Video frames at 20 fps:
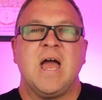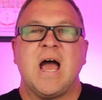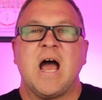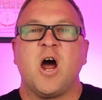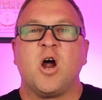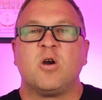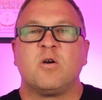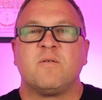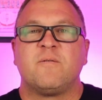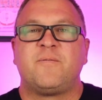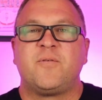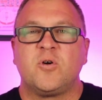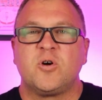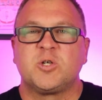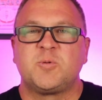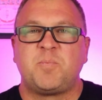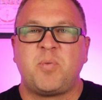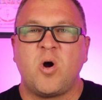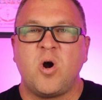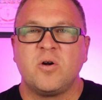Our
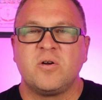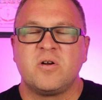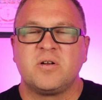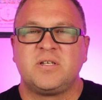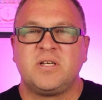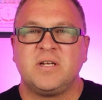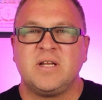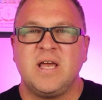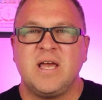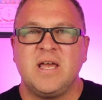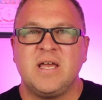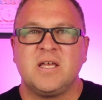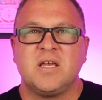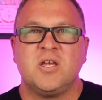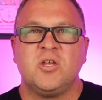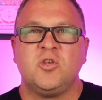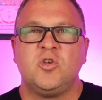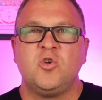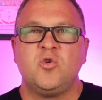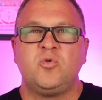first partner
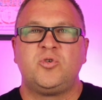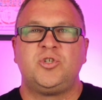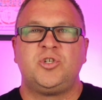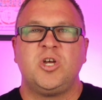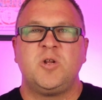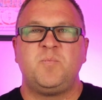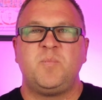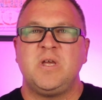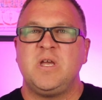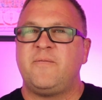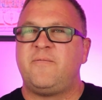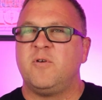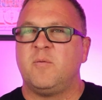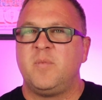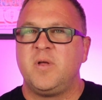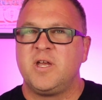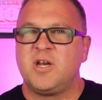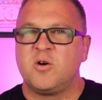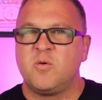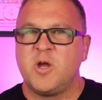today, you should be
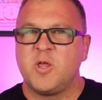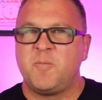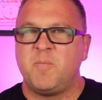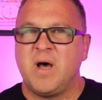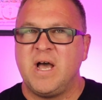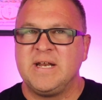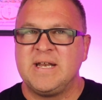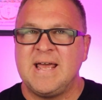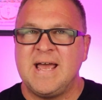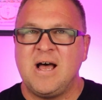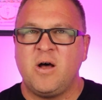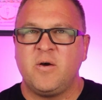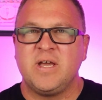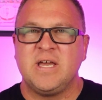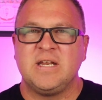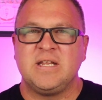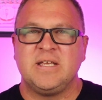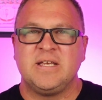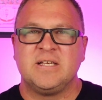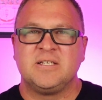familiar with by now.
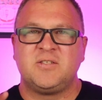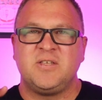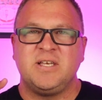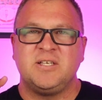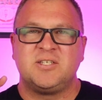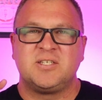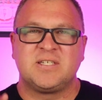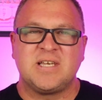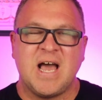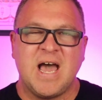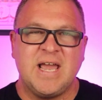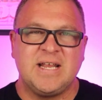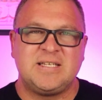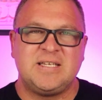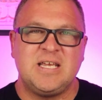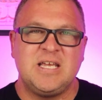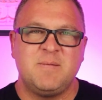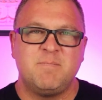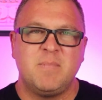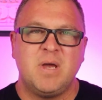It is the
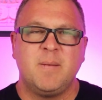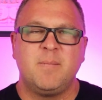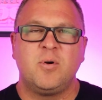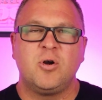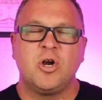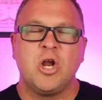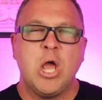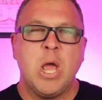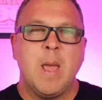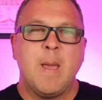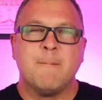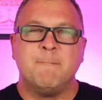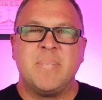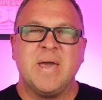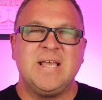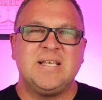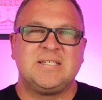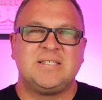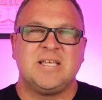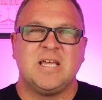SkyTeam member
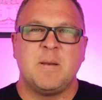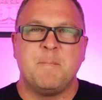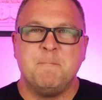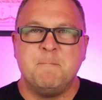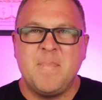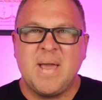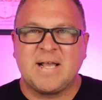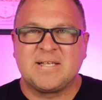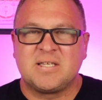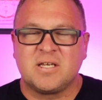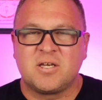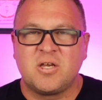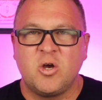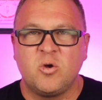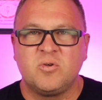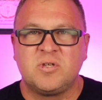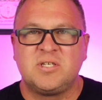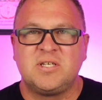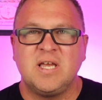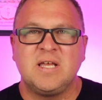based in
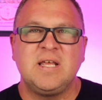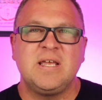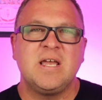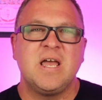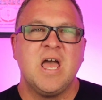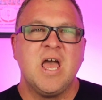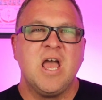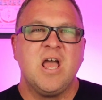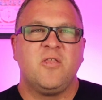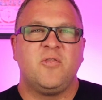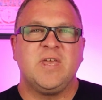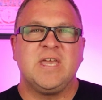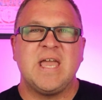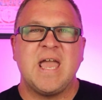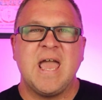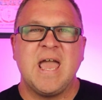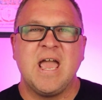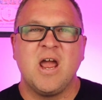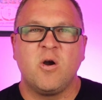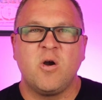Mexico City,
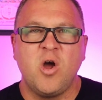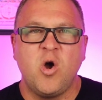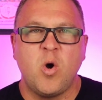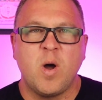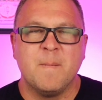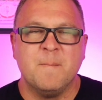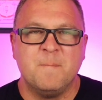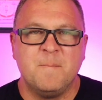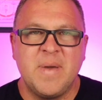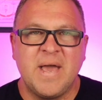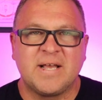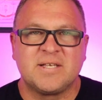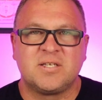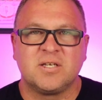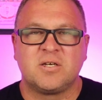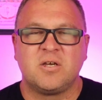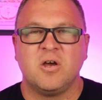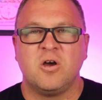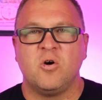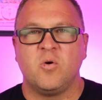the
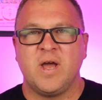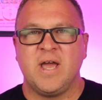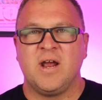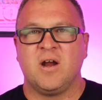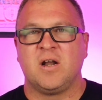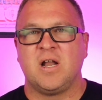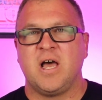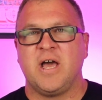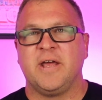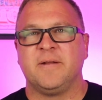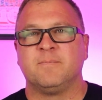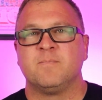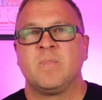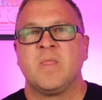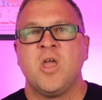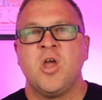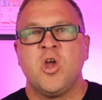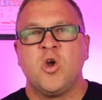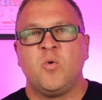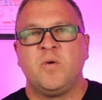Aeromexico airline.
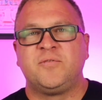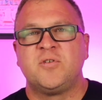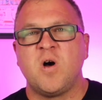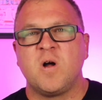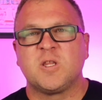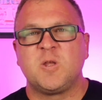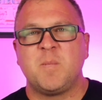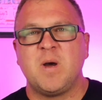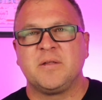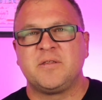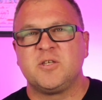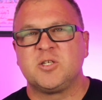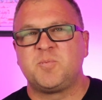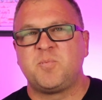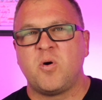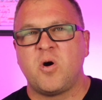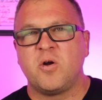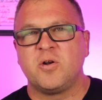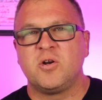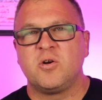We've talked about this
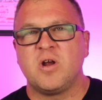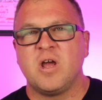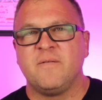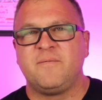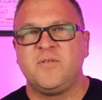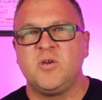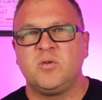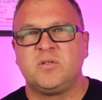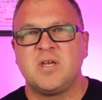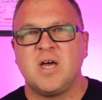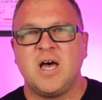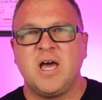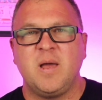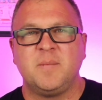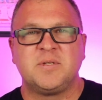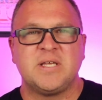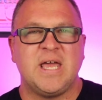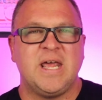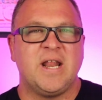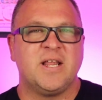partner a few
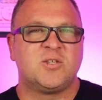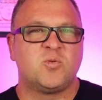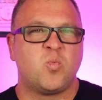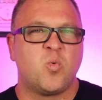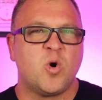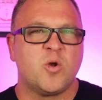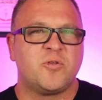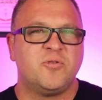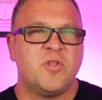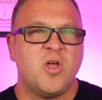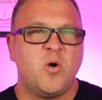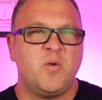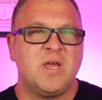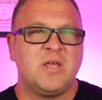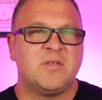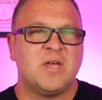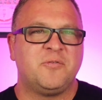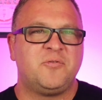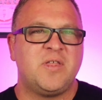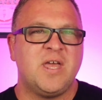times, and it's worth
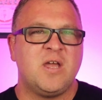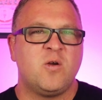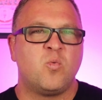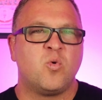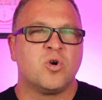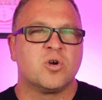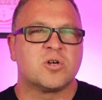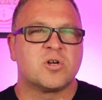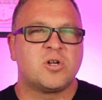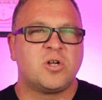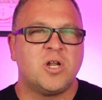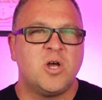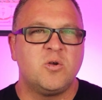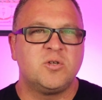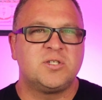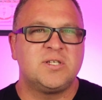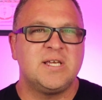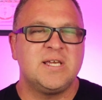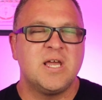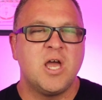noting that they work
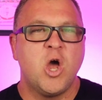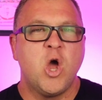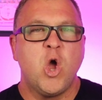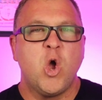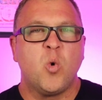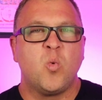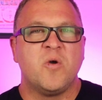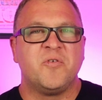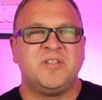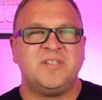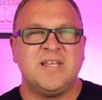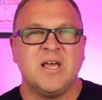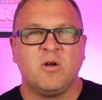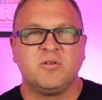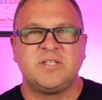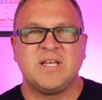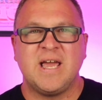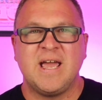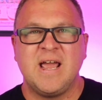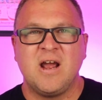closely with
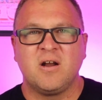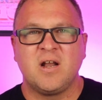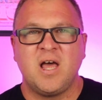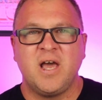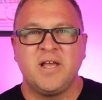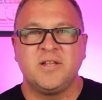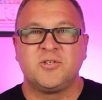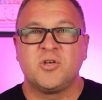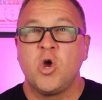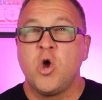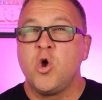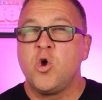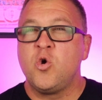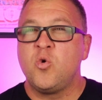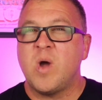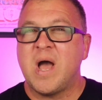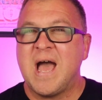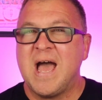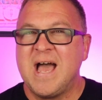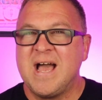Delta Airlines,
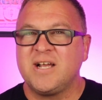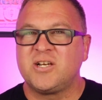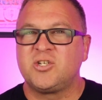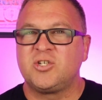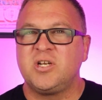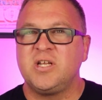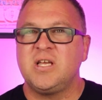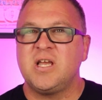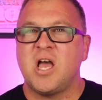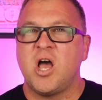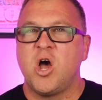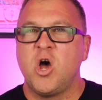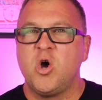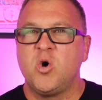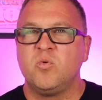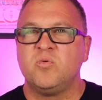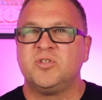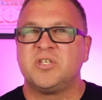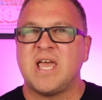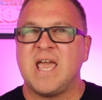who actually
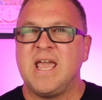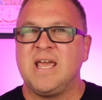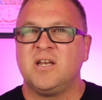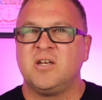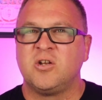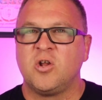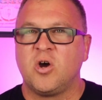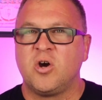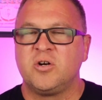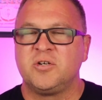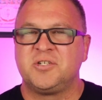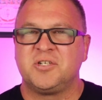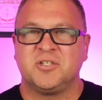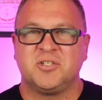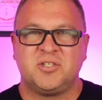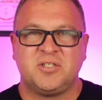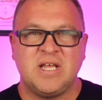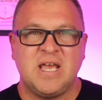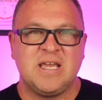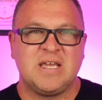owns a large
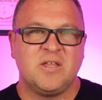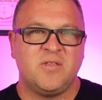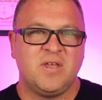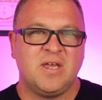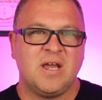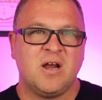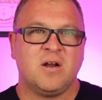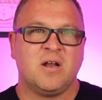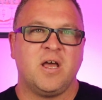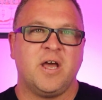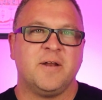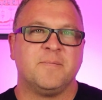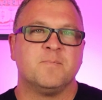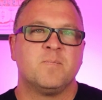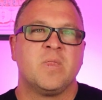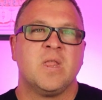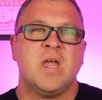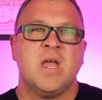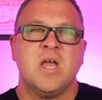stake in the airline.